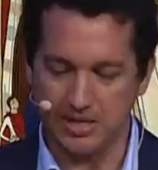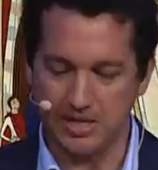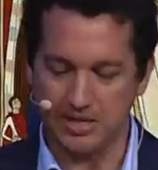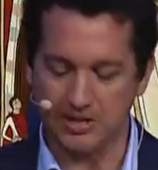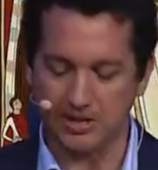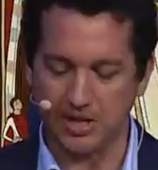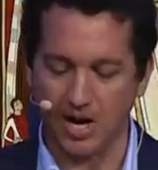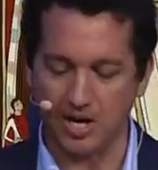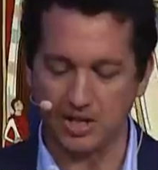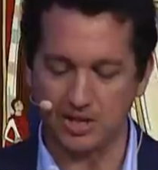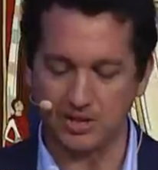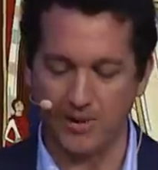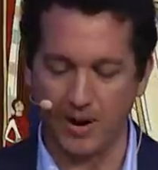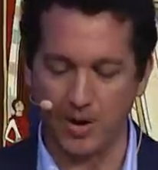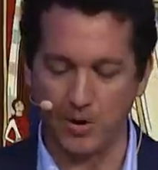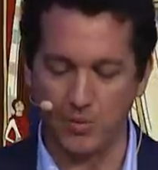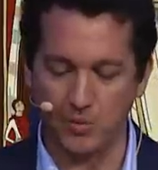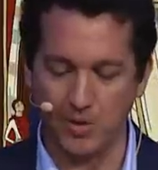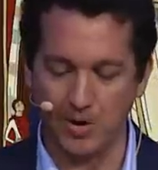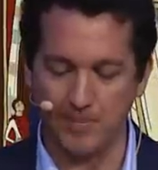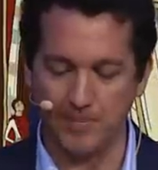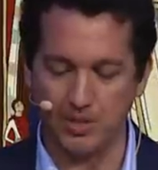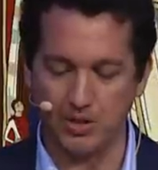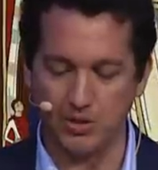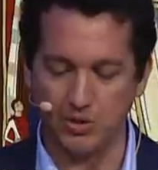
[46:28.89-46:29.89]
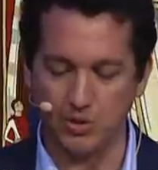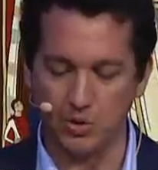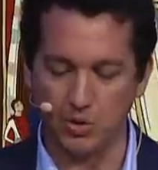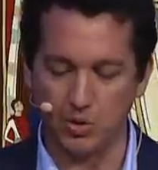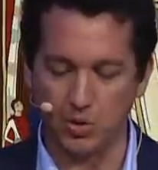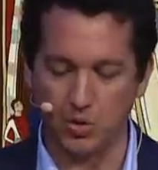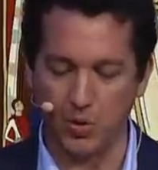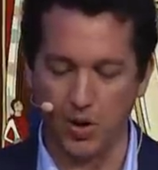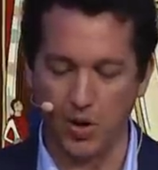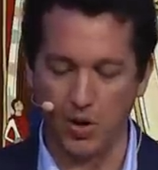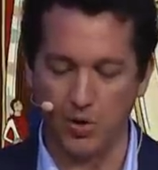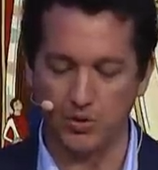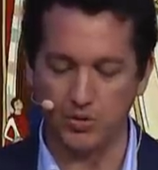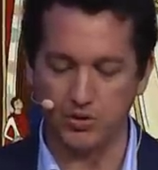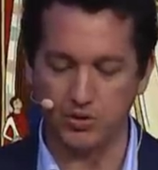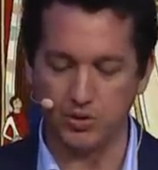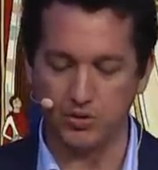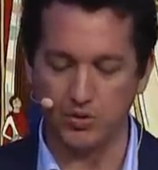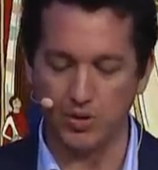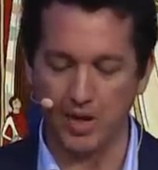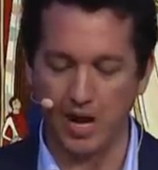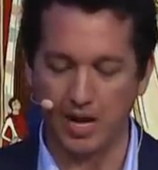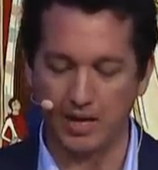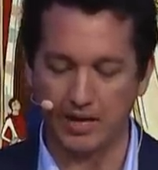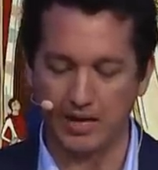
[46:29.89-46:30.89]
he talks about women who quote
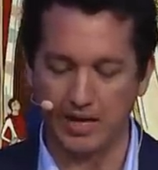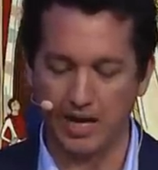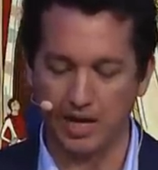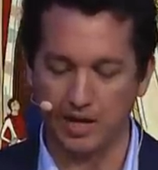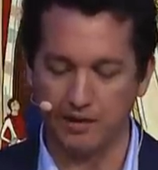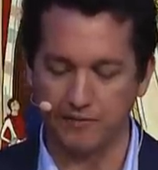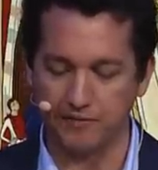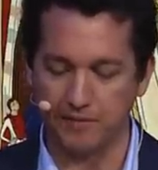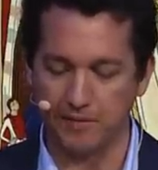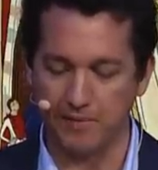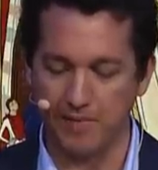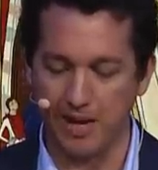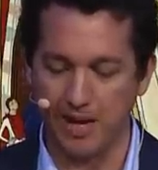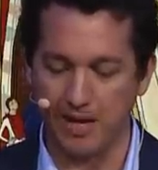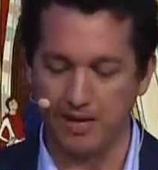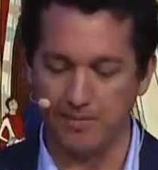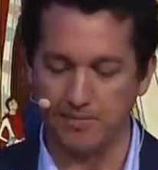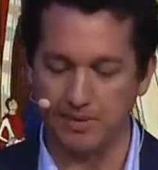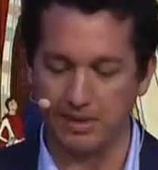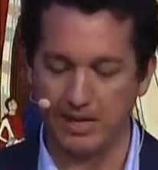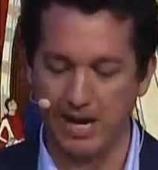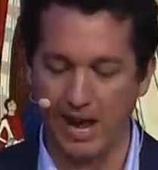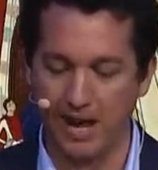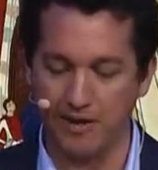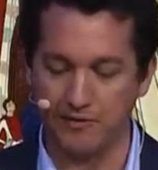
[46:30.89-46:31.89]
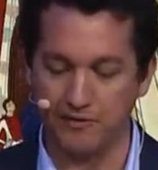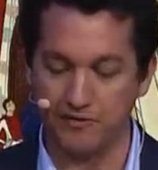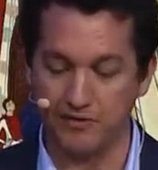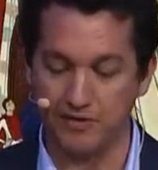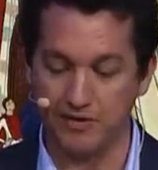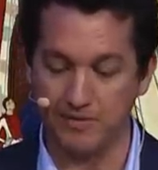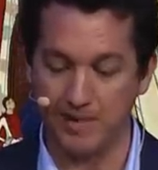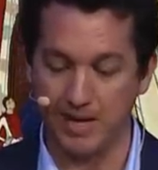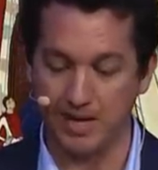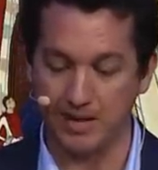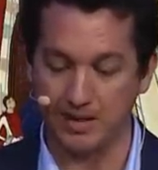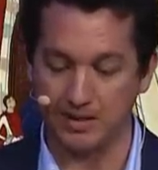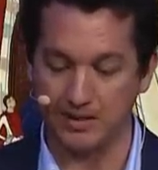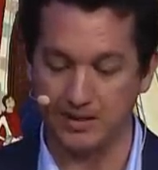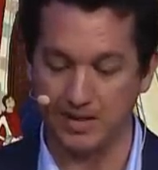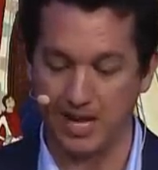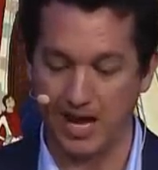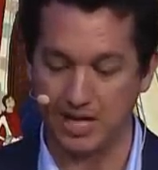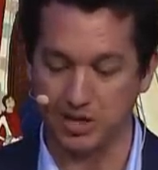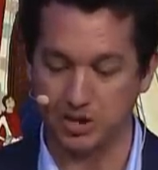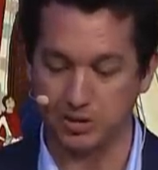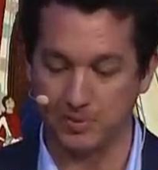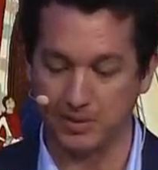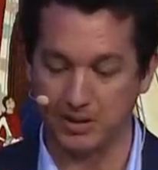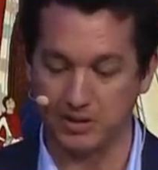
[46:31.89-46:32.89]
do not care for men but have female
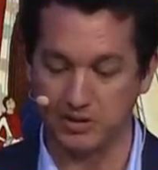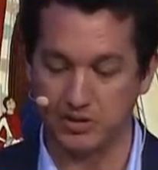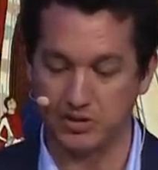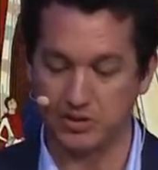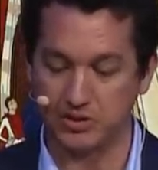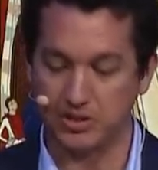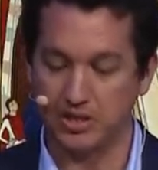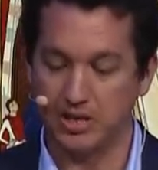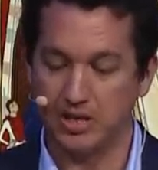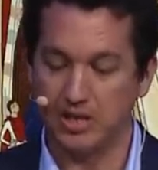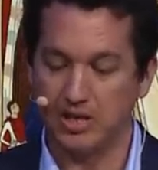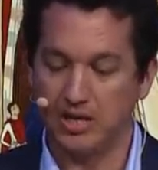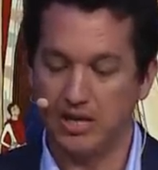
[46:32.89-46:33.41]
attachments,